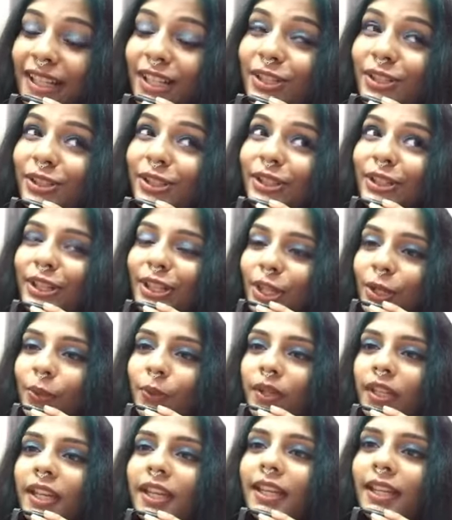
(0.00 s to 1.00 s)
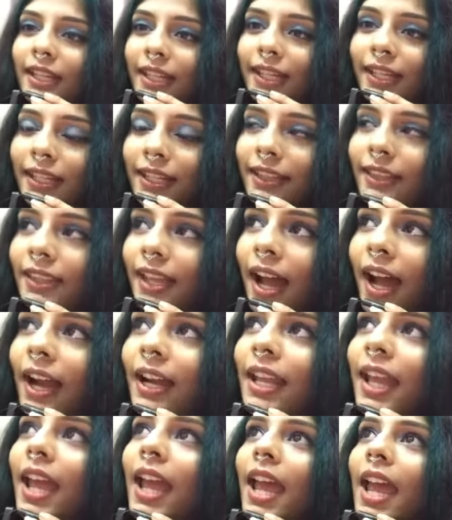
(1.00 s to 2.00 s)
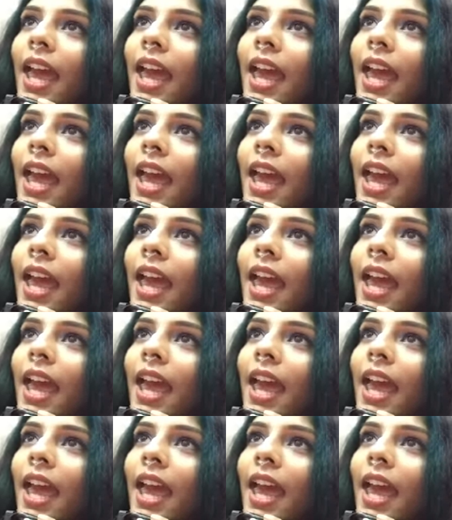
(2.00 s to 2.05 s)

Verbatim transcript: Such a cutie. He did that.